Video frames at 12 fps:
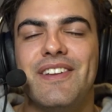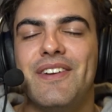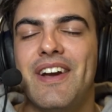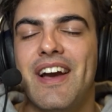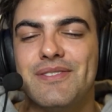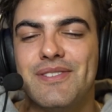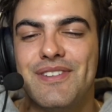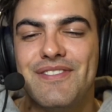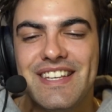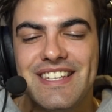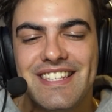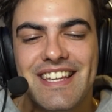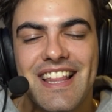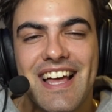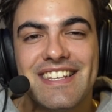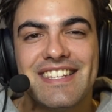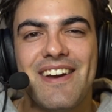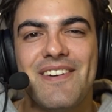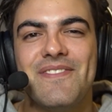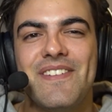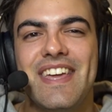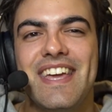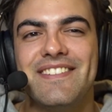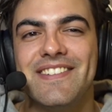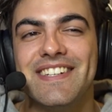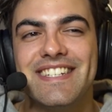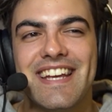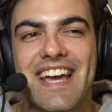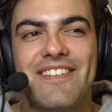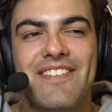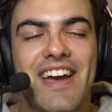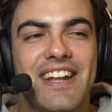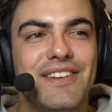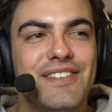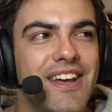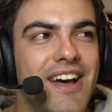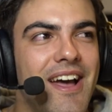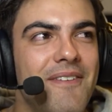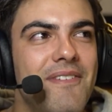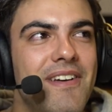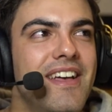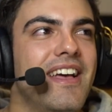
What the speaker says: You guys were in VC last night with me and we were chatting. We had a good time.